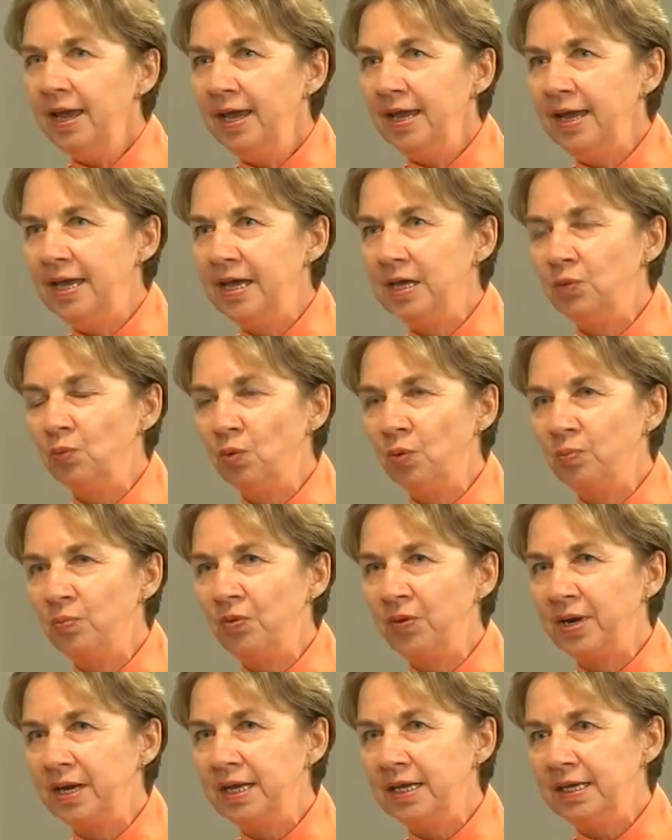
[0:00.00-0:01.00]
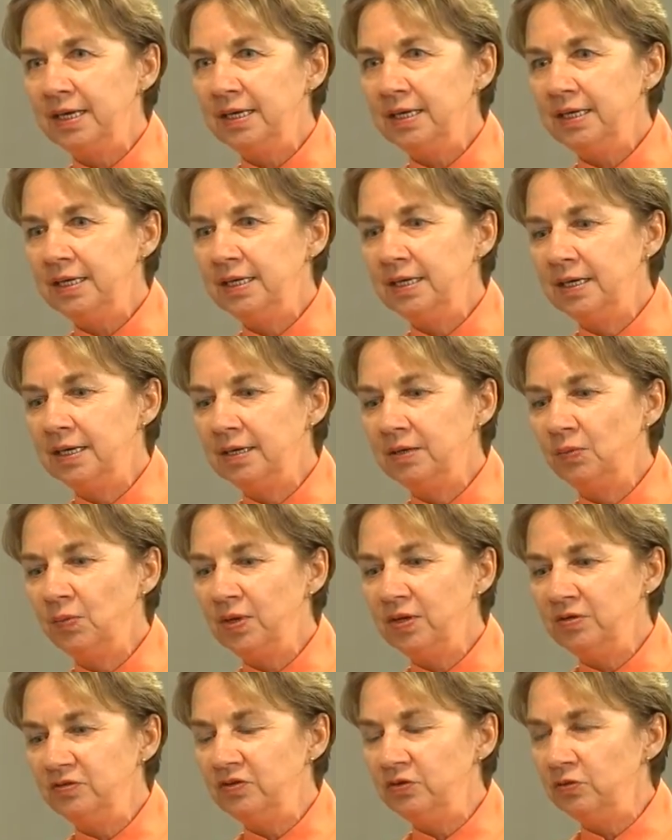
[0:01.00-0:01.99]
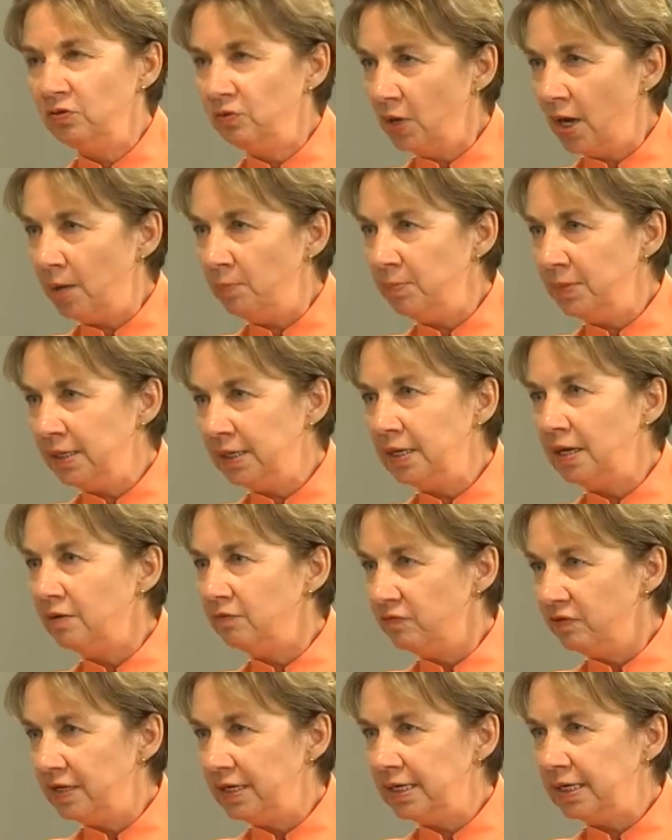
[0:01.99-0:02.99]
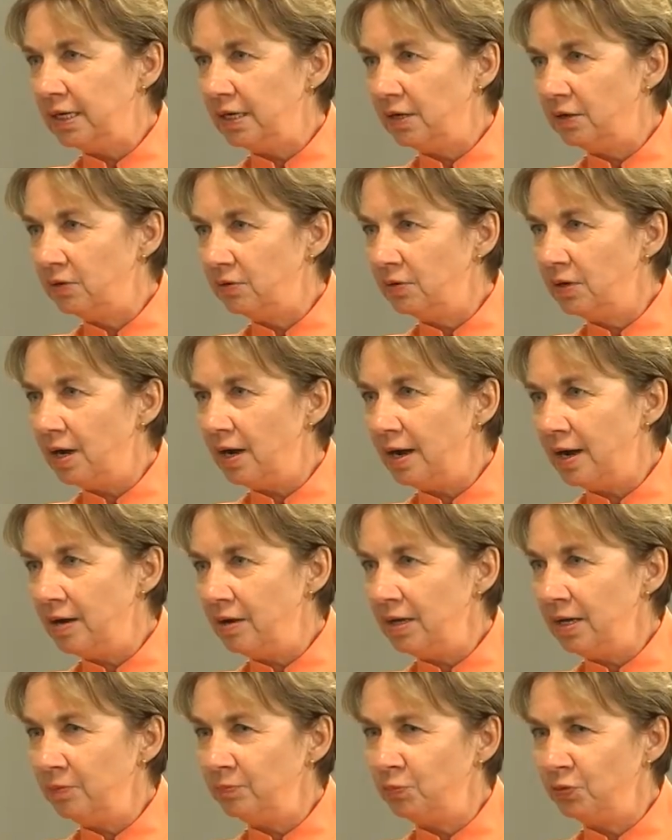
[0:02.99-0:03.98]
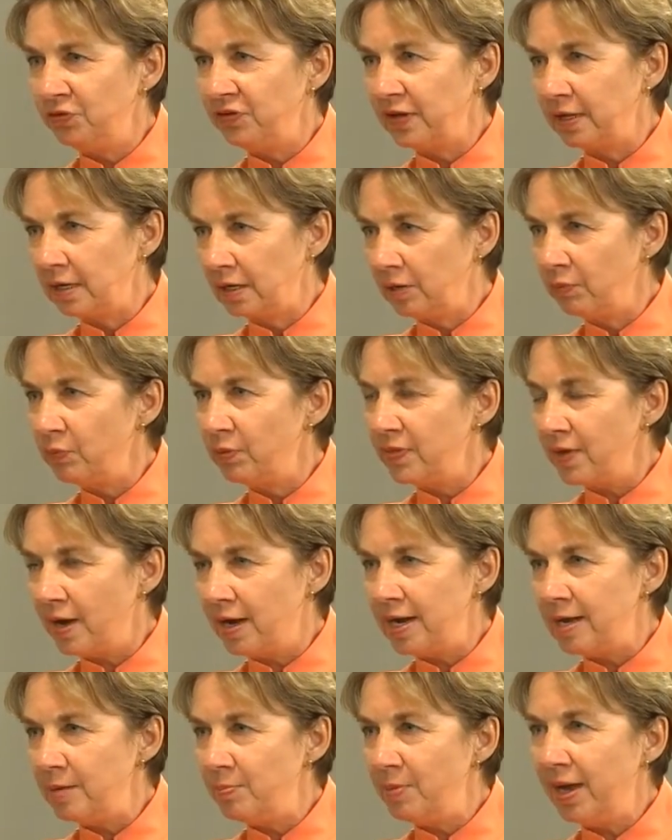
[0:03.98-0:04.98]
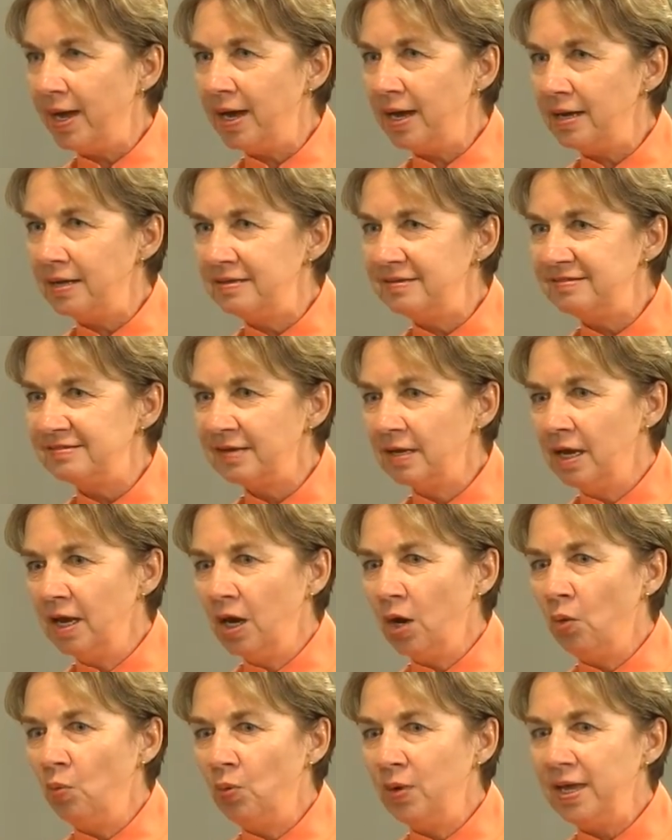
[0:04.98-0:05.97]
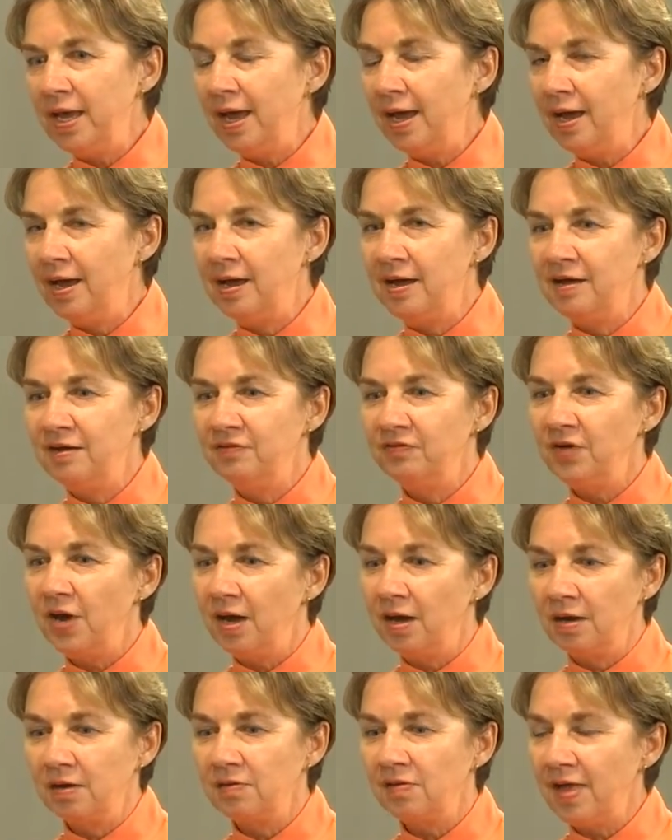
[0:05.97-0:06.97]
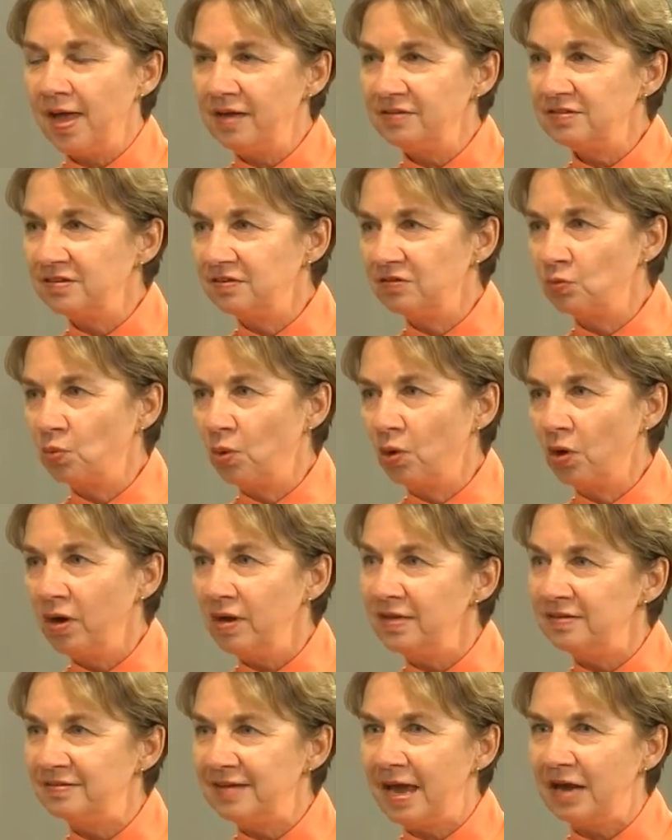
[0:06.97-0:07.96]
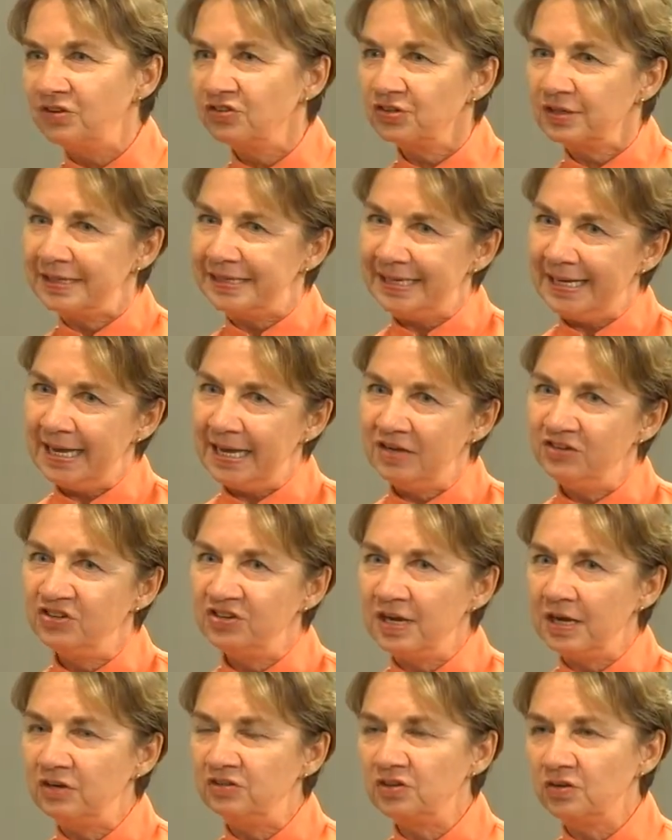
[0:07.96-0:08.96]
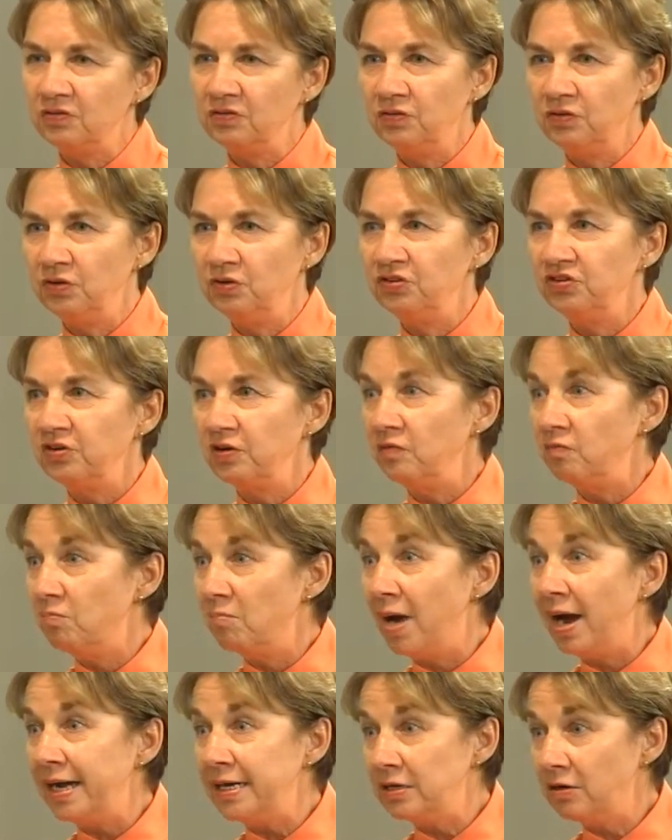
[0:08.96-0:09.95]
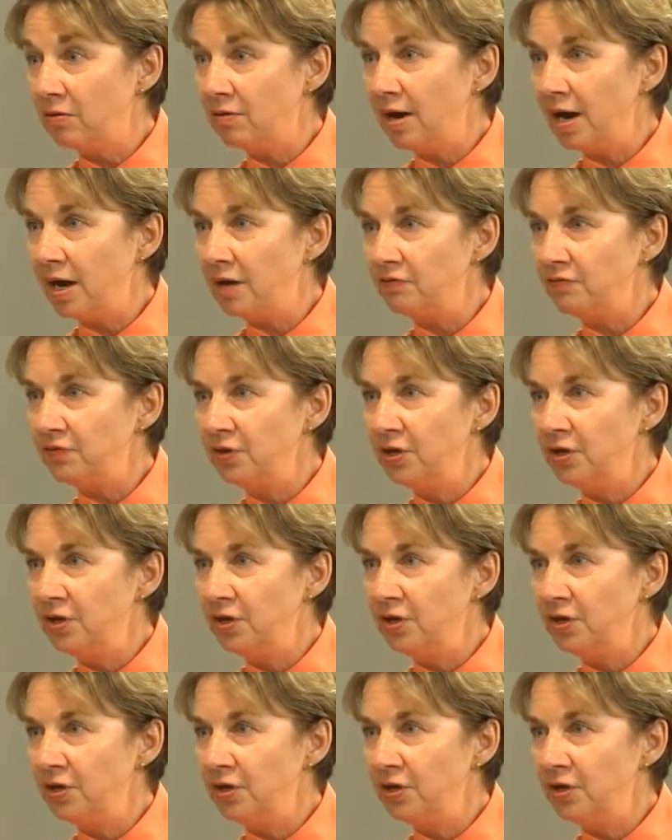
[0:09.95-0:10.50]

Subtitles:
And we're bringing in, we do media video, particularly with iPads. We have classes where it's actually an educational version of Minecraft.